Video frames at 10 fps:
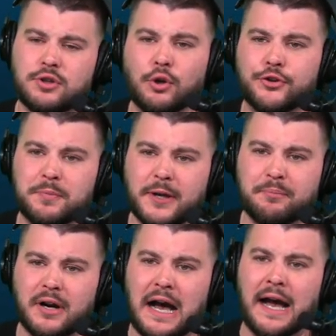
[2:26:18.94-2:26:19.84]
Deuce
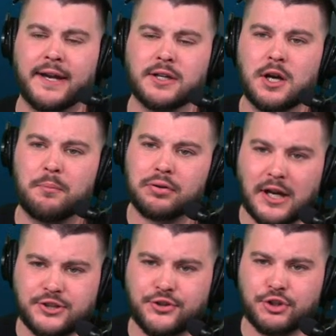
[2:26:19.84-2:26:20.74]
McBride,
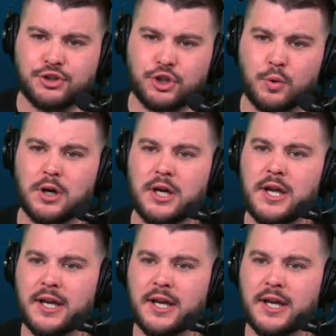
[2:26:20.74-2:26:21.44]
Precious Achiuwa,